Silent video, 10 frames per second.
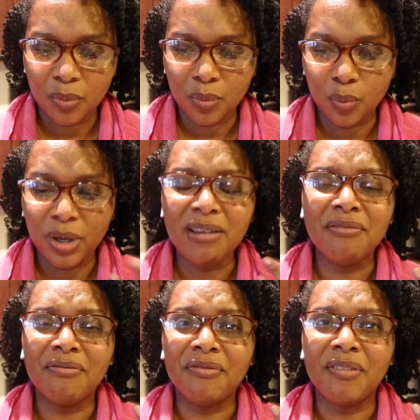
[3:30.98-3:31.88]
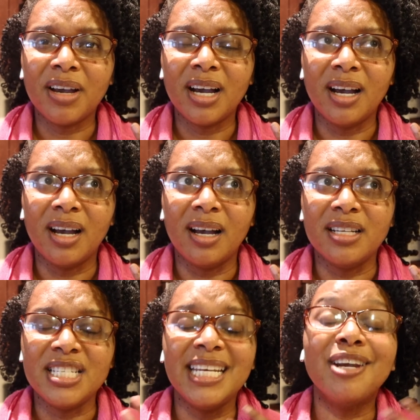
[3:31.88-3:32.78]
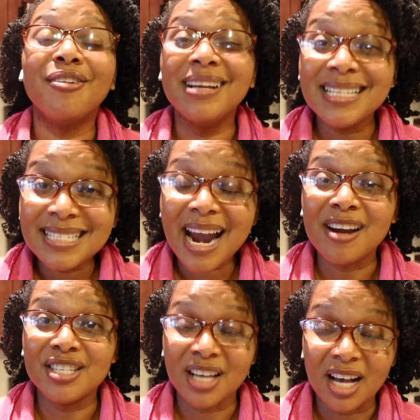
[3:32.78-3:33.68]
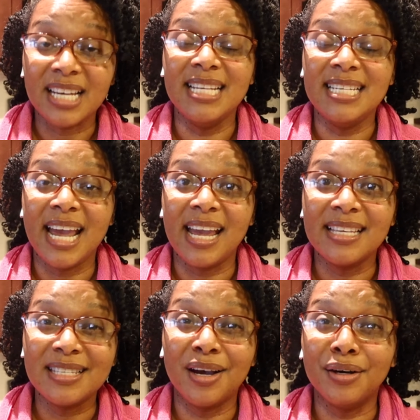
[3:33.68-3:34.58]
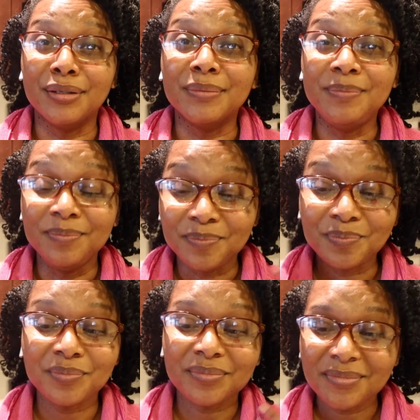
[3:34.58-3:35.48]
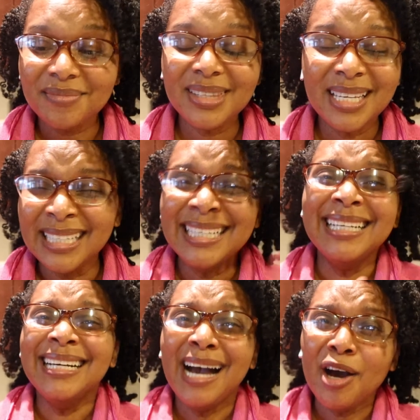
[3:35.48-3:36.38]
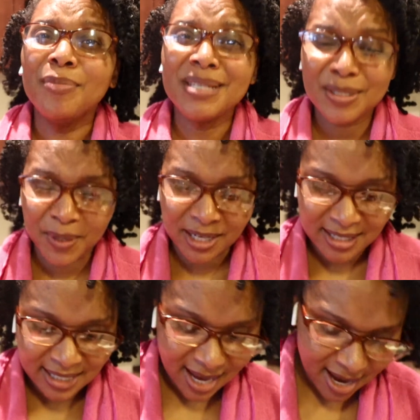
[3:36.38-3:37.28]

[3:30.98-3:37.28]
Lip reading: We've decreased our salt intake, so I hope this works.